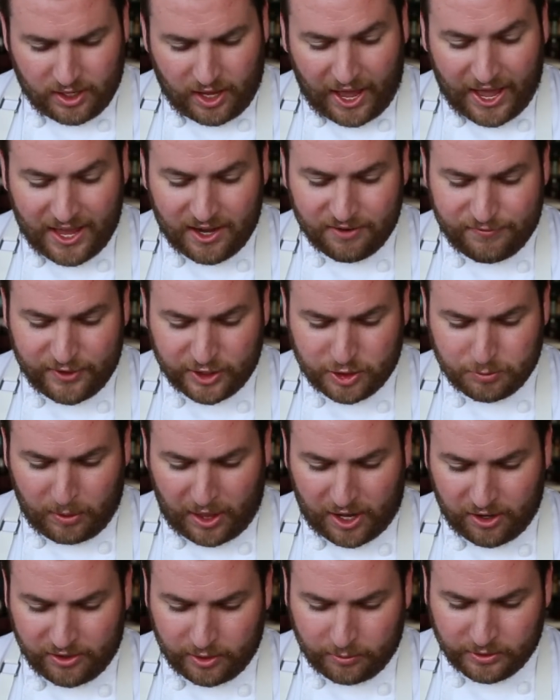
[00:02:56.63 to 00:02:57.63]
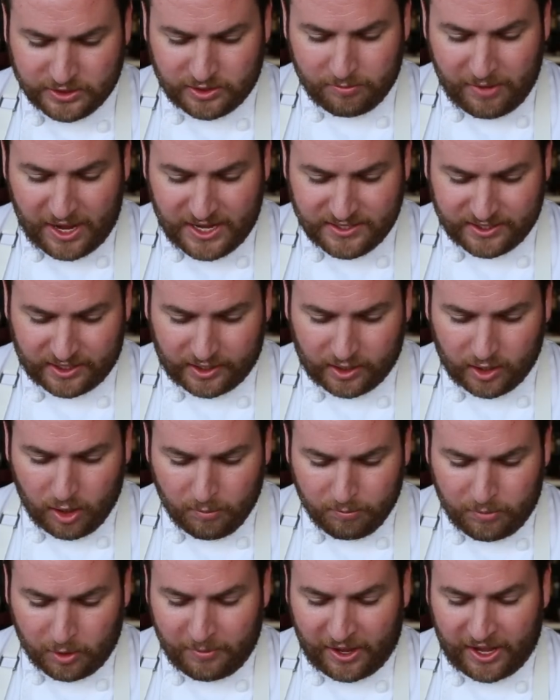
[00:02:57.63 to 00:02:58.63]
I had a fish platter that was amazing,
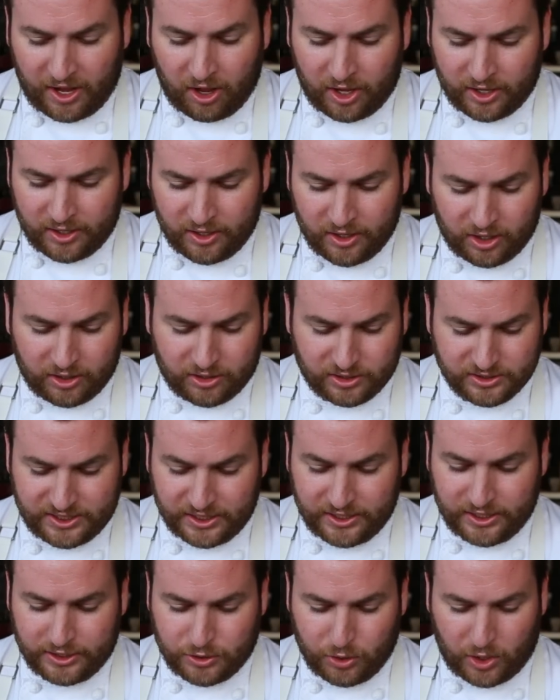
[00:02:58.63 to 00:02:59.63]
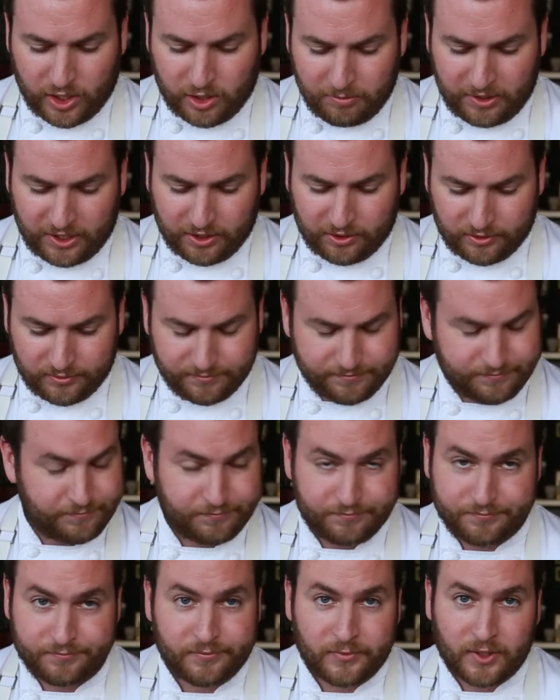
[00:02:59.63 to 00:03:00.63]
but my aunt and uncle didn't enjoy the meal.
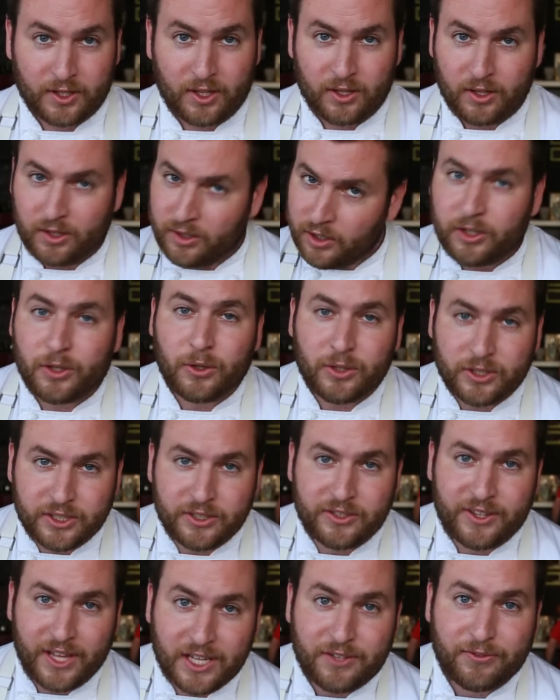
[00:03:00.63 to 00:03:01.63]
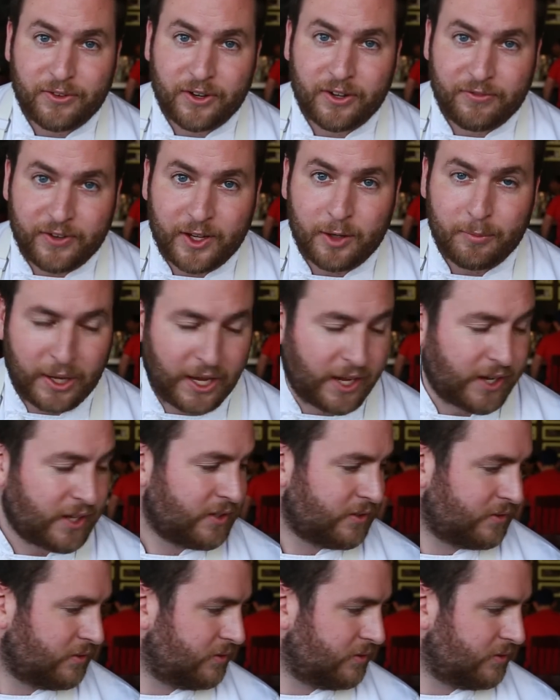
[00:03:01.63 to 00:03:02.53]
Cool, dude. Thanks for your feedback.